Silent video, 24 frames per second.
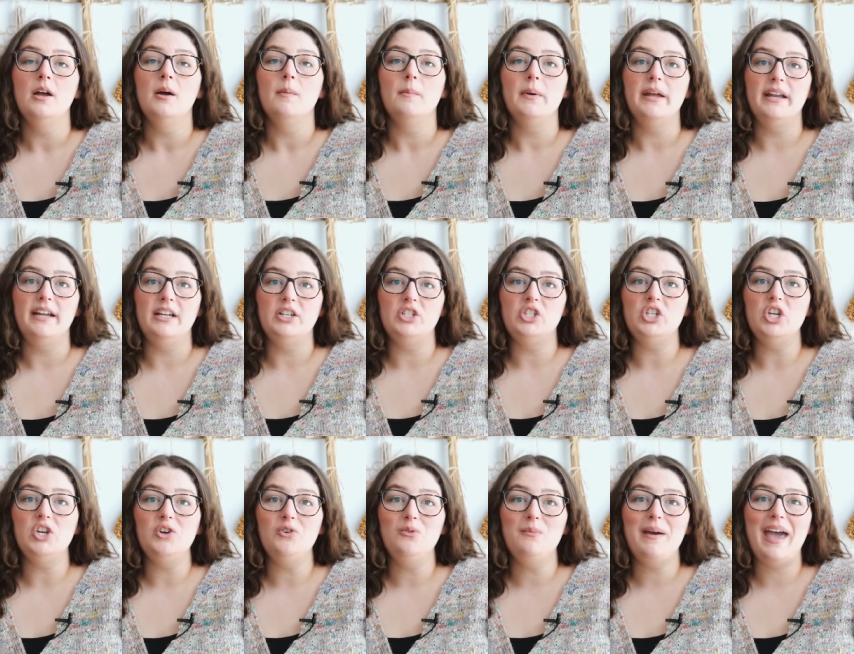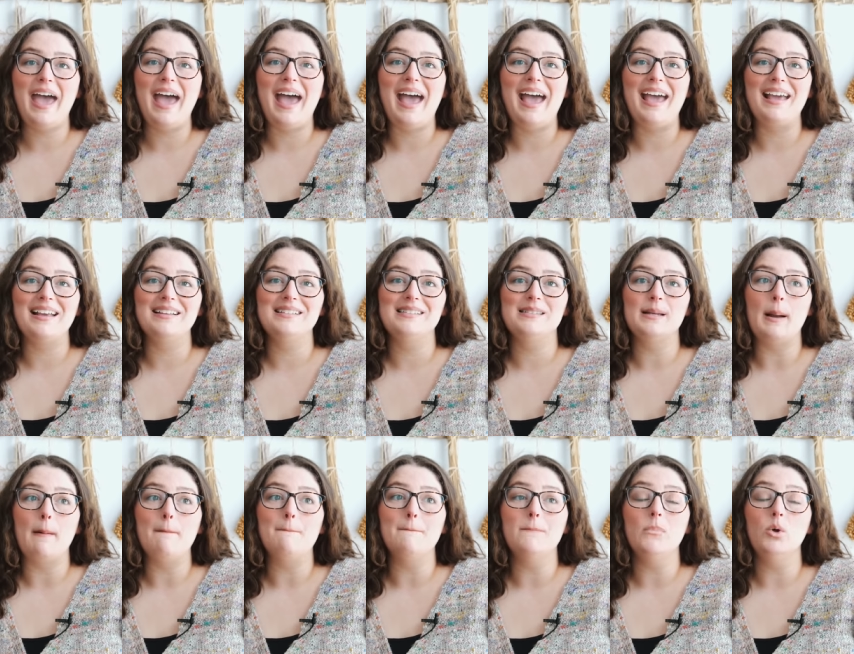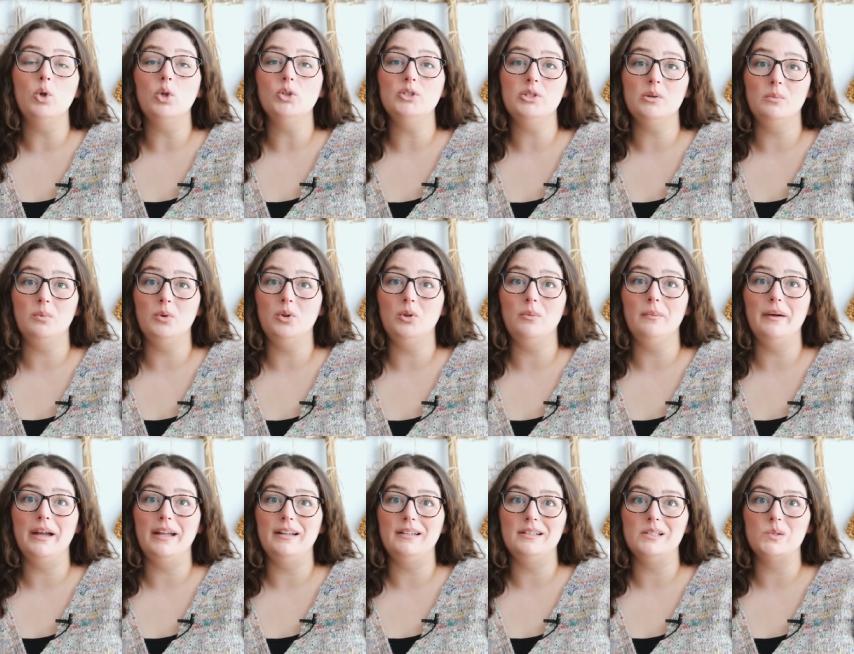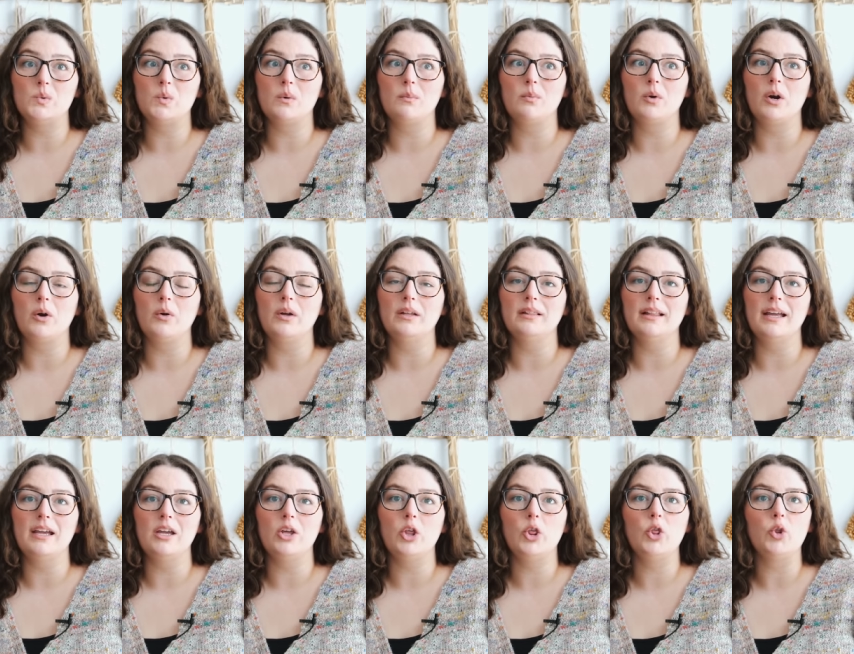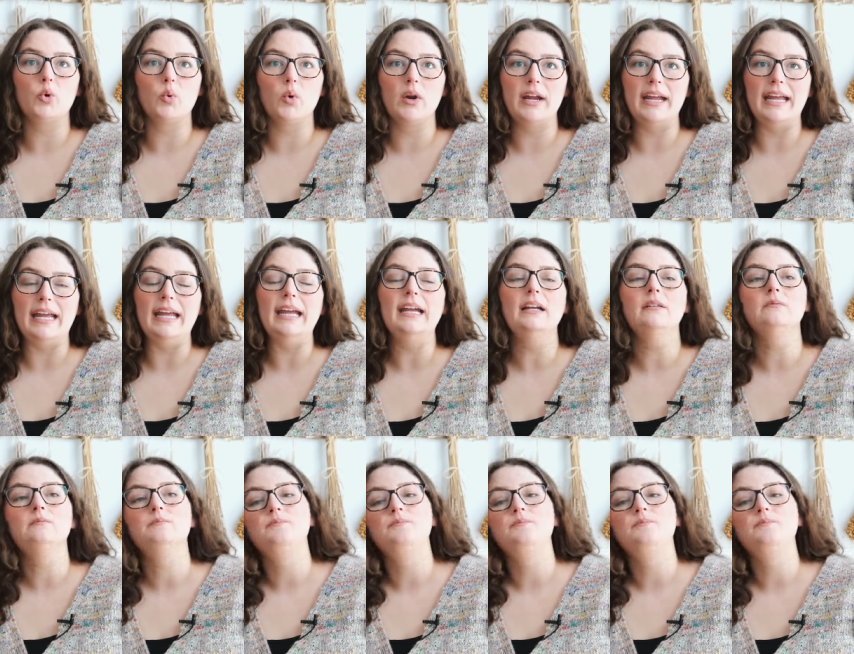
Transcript: but in 2 bags, multiple buttons were broken, like 3,